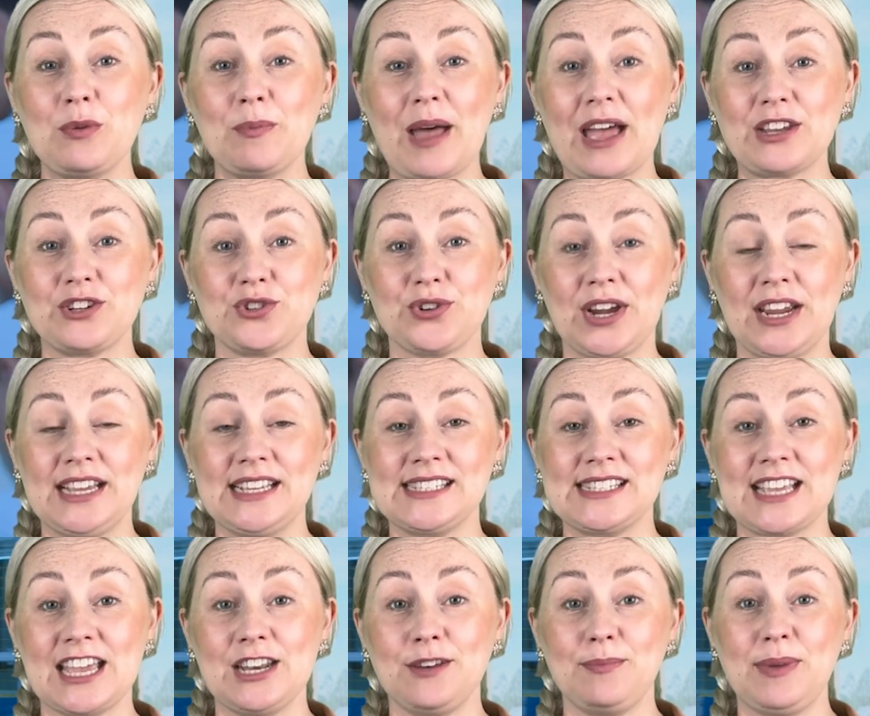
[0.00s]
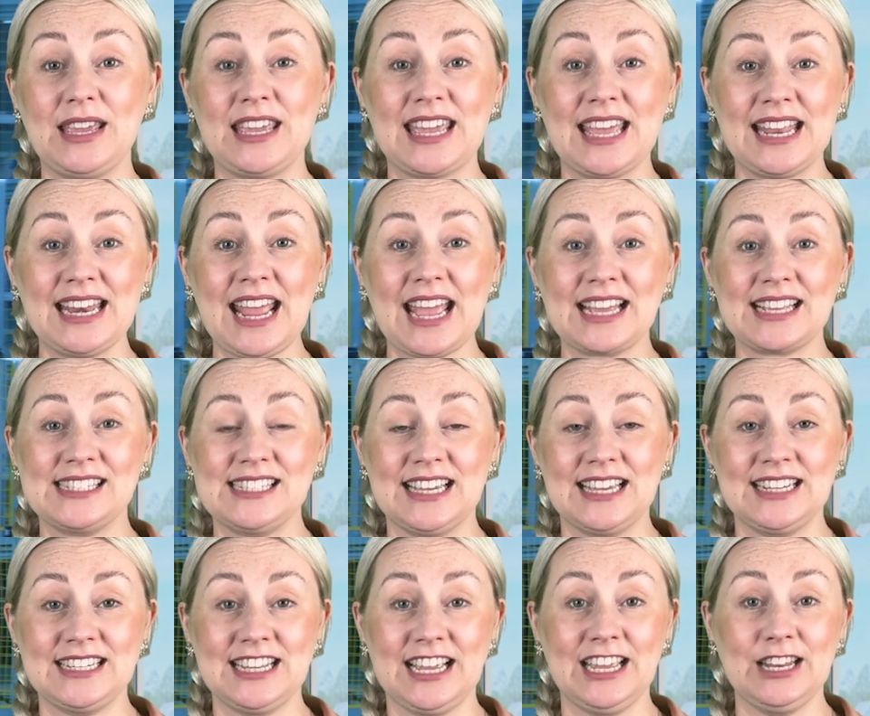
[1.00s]
batteries can be
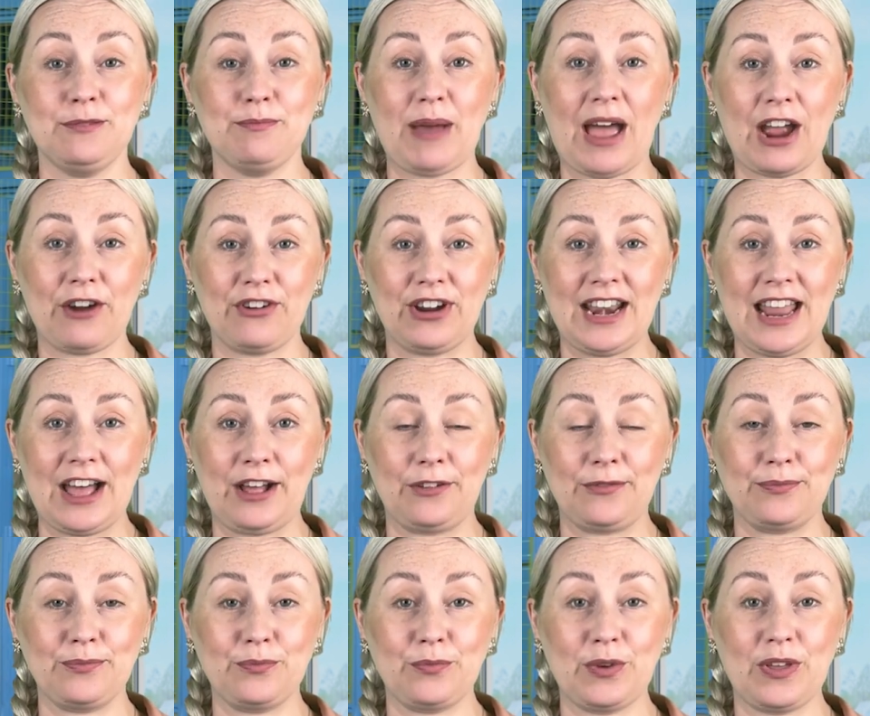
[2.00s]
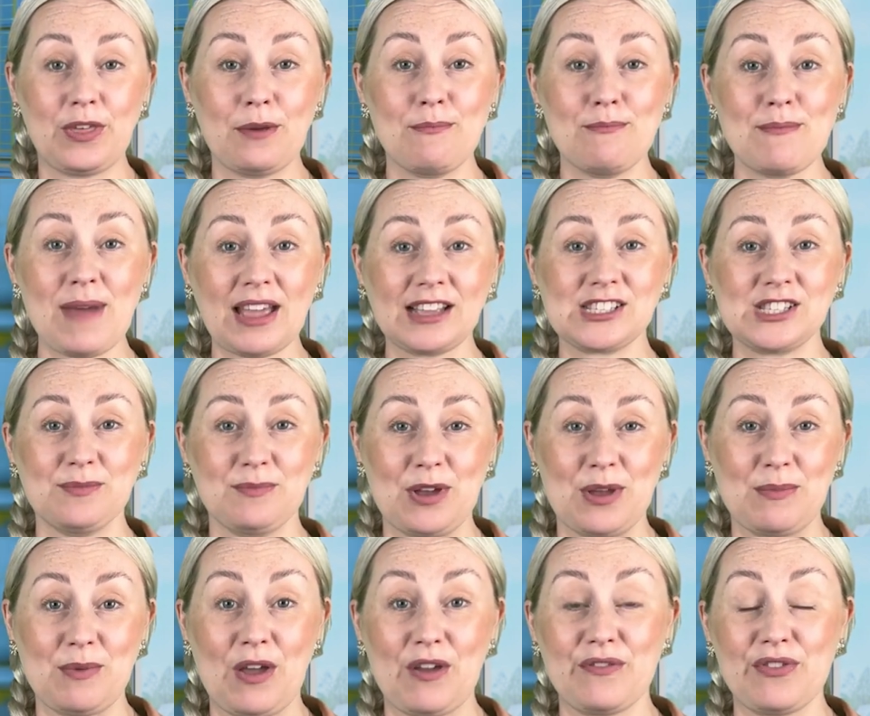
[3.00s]
connected in parallel with a
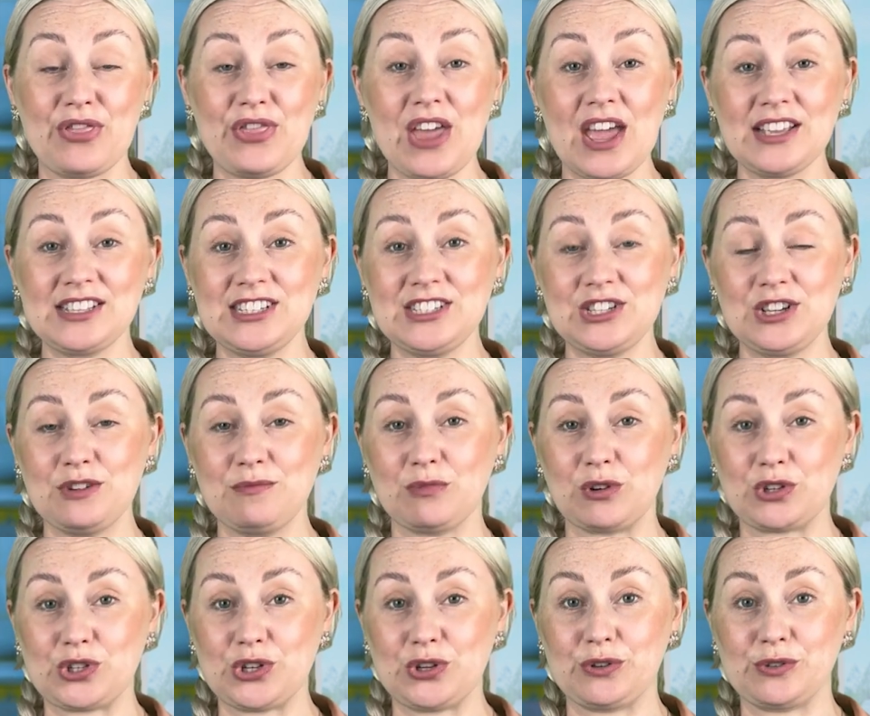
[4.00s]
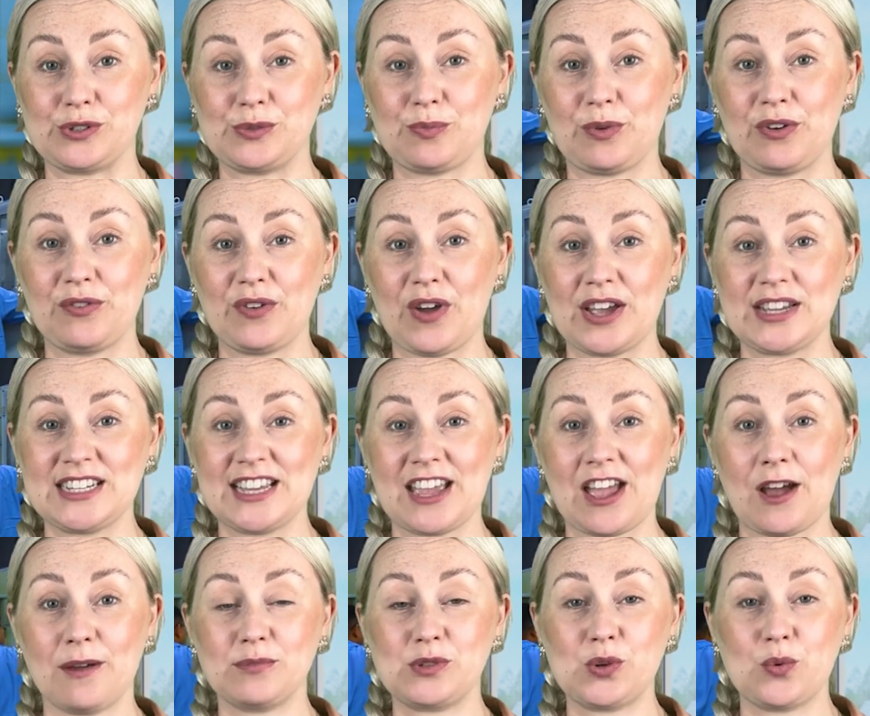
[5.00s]
maximum of 32 modules providing
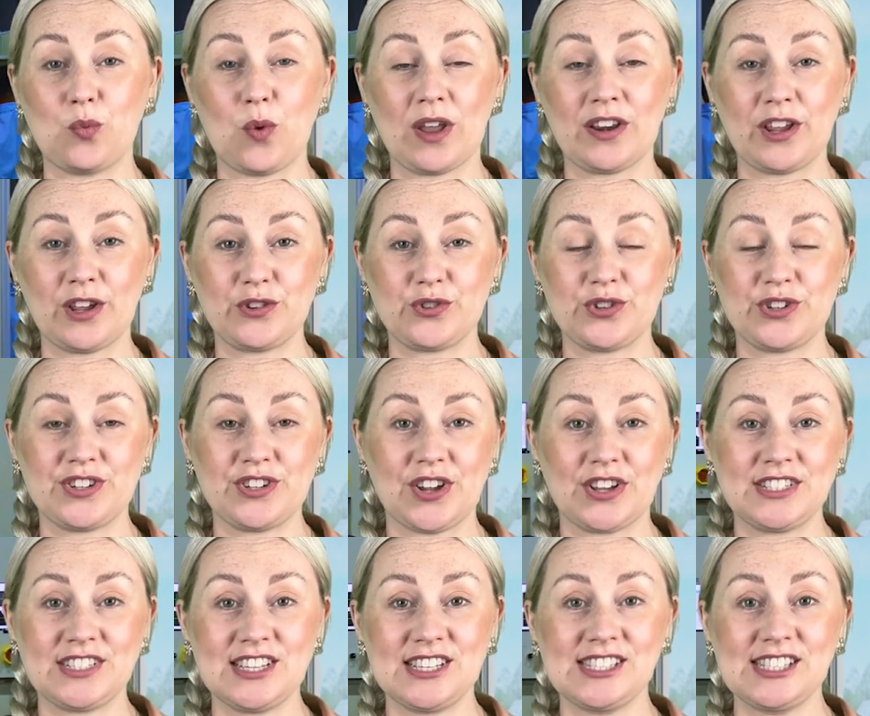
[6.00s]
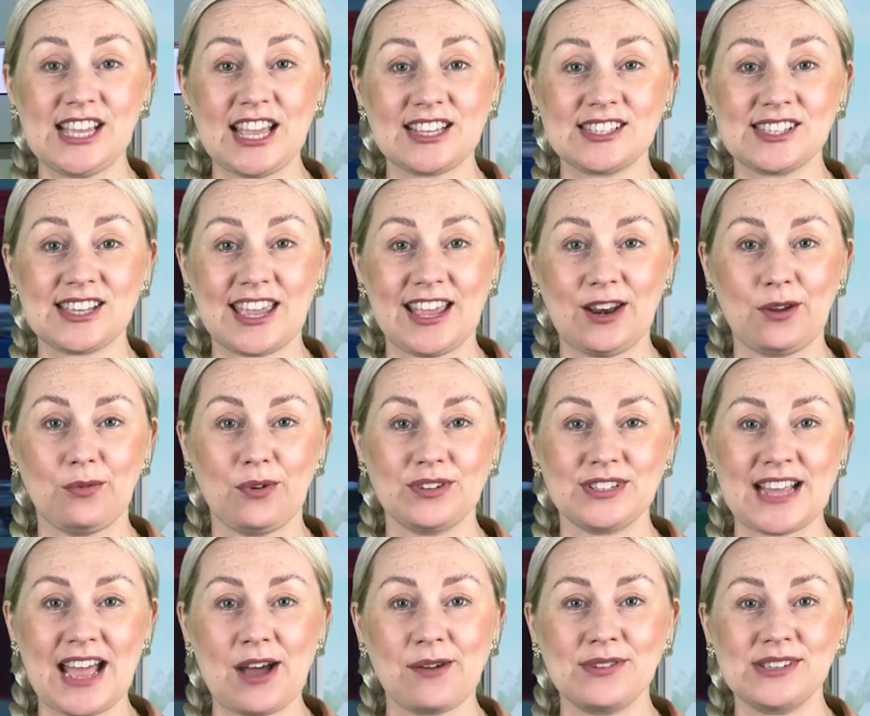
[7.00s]
up to 196 kilowatt
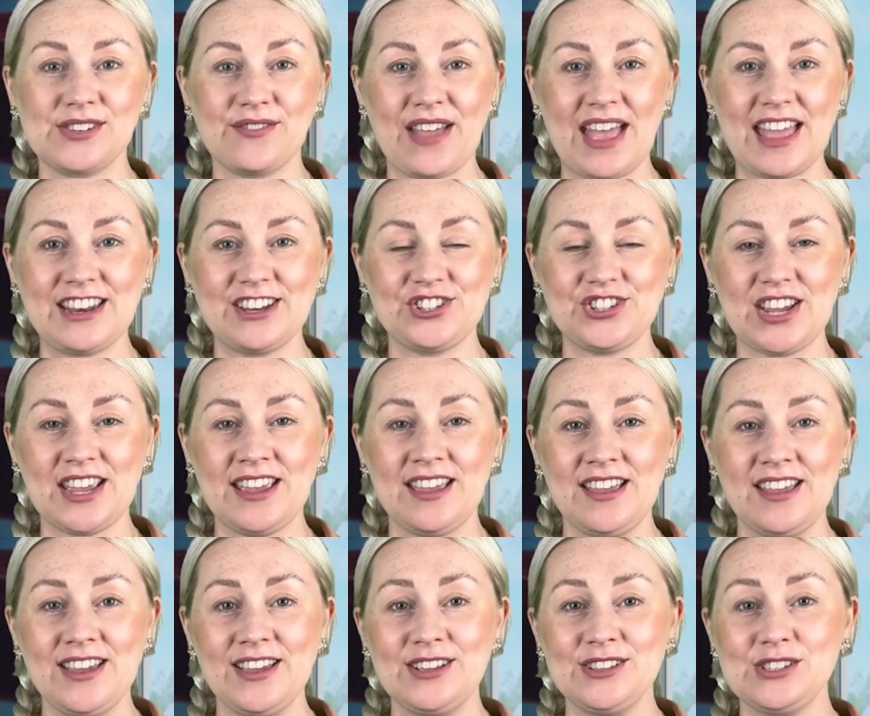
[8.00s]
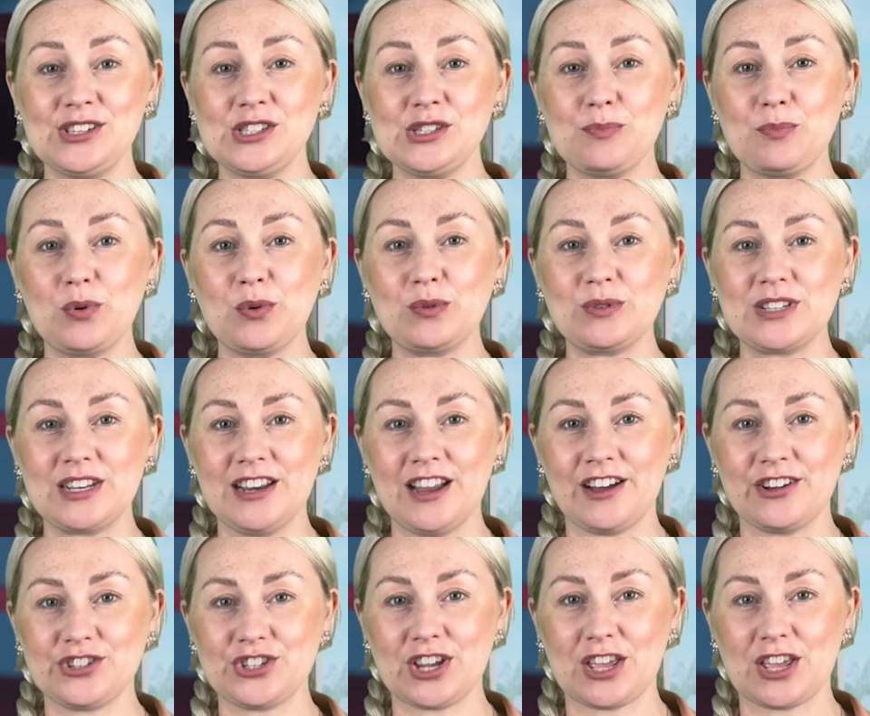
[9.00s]
hours of energy to support larger